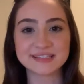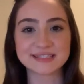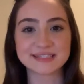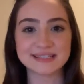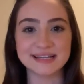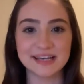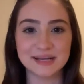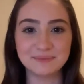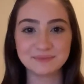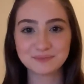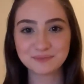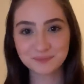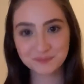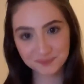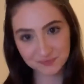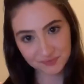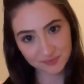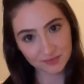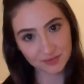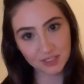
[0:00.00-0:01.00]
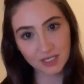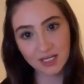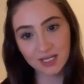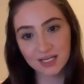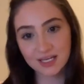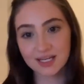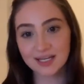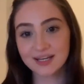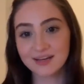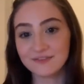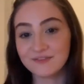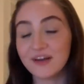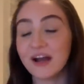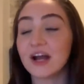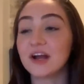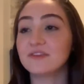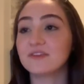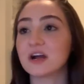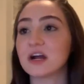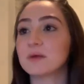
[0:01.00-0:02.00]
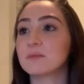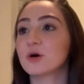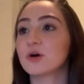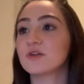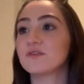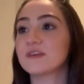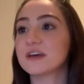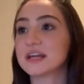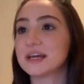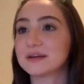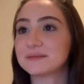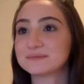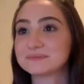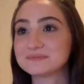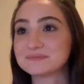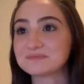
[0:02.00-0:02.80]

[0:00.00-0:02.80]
to see. Very, very motivating.